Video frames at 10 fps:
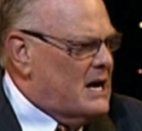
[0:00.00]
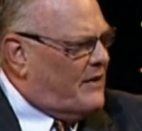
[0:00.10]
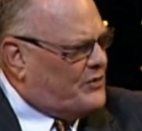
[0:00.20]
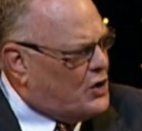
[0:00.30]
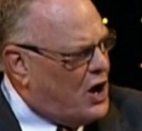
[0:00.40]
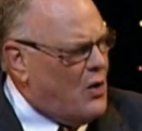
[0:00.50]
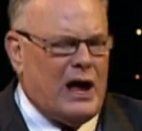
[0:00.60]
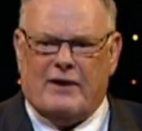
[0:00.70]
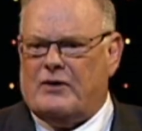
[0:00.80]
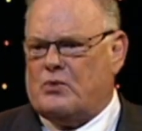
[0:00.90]
If you don't
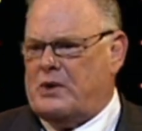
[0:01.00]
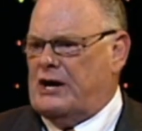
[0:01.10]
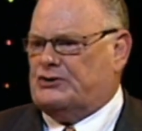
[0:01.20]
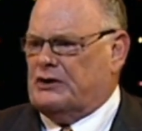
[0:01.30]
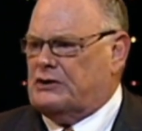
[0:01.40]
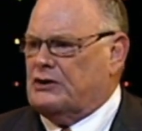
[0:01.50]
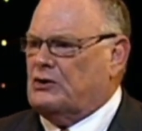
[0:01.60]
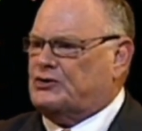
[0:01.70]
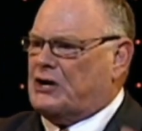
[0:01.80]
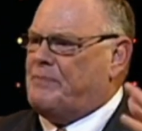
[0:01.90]
have a reason to
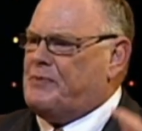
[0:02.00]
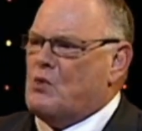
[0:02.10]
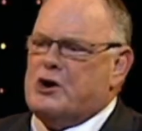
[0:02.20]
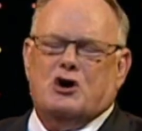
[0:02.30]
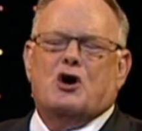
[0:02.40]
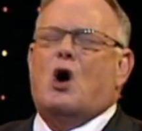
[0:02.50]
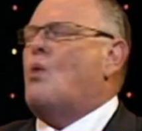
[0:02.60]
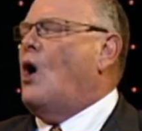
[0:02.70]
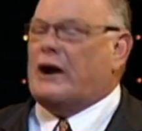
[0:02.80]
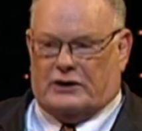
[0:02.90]
do something when you don't
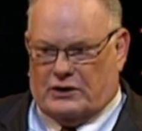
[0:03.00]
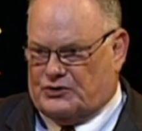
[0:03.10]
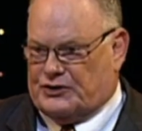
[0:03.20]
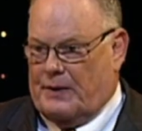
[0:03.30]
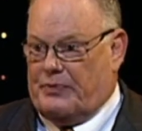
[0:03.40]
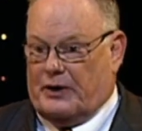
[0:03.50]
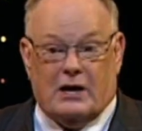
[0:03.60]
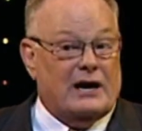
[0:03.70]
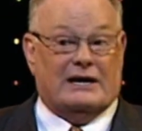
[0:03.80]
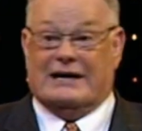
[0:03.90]
want to do something,
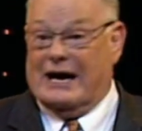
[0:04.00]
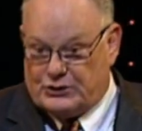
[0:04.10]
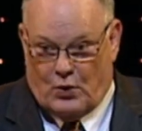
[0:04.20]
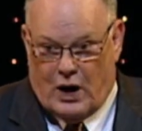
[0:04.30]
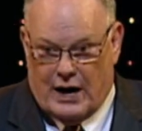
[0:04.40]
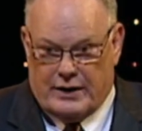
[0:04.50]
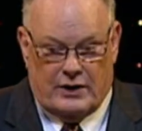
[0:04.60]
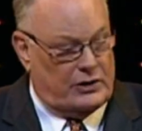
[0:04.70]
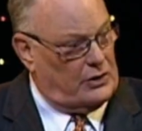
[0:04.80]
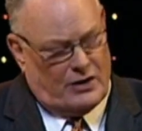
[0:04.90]
guess what?
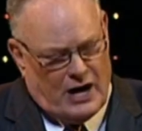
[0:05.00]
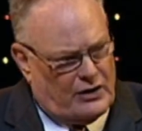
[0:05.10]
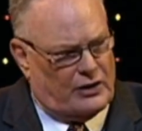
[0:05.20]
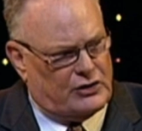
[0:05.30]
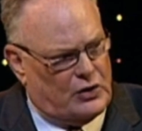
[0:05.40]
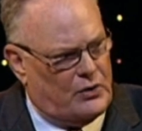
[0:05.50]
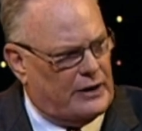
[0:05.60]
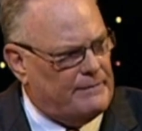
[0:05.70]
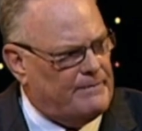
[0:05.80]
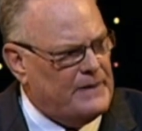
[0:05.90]
You're not going to do it.
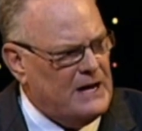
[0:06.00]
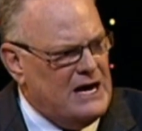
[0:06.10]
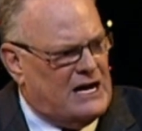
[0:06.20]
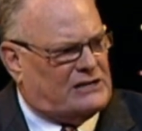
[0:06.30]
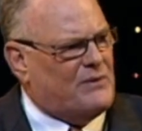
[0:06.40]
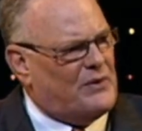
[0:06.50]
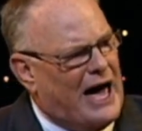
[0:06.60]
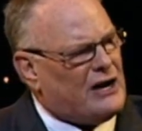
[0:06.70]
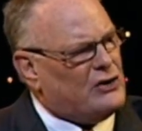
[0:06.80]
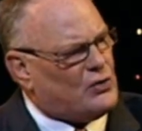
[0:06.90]
See,
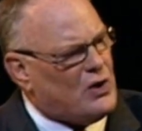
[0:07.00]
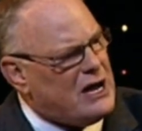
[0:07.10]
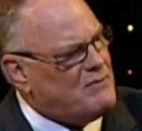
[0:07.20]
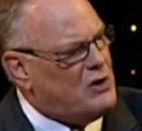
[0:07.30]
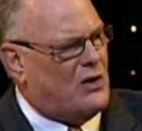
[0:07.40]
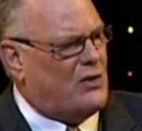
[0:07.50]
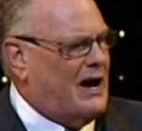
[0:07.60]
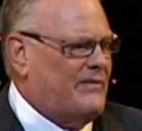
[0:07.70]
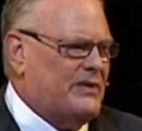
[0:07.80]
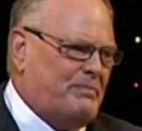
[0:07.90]
without a dream, you don't
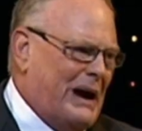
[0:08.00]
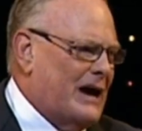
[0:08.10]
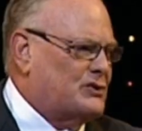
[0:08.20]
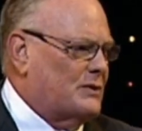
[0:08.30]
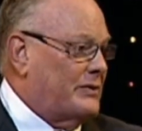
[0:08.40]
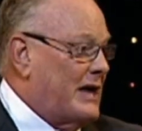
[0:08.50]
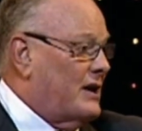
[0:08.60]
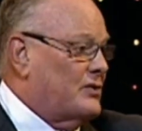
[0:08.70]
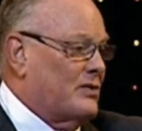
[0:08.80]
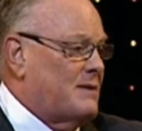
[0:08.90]
have the passion. Without
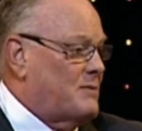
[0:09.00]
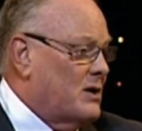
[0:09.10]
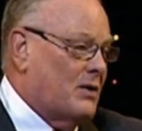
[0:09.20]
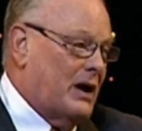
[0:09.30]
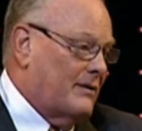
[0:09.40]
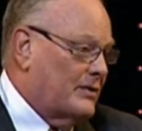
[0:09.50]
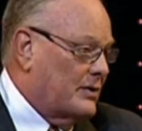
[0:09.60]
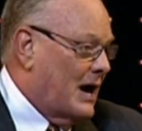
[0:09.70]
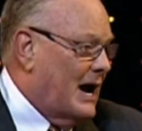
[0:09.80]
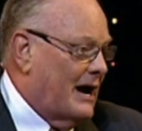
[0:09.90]
a dream, you don't have a
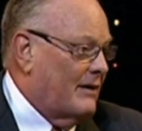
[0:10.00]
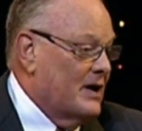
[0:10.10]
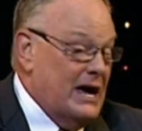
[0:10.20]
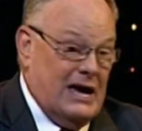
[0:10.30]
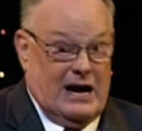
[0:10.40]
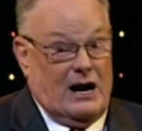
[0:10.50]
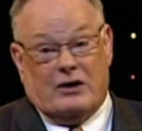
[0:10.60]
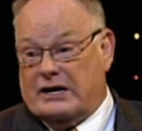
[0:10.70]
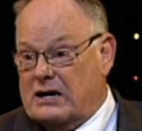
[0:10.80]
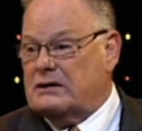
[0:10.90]
drive. And I'll
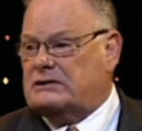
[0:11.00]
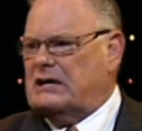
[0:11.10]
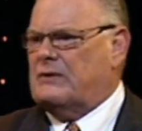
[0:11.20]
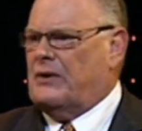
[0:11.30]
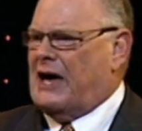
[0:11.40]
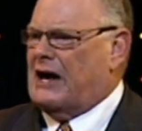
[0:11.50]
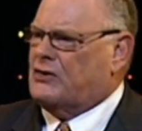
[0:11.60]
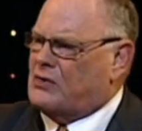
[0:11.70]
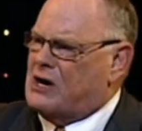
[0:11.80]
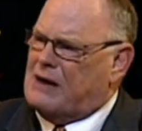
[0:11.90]
guarantee you, without a
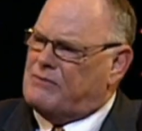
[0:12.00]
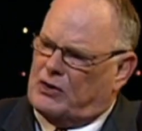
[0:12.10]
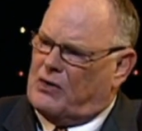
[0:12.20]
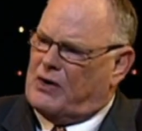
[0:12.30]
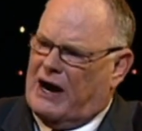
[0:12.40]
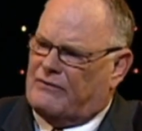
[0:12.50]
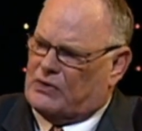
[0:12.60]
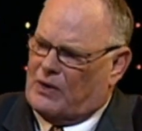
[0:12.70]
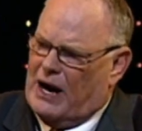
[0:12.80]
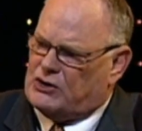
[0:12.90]
dream, you don't have
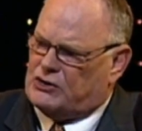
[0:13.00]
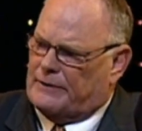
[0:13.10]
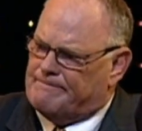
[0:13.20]
direction.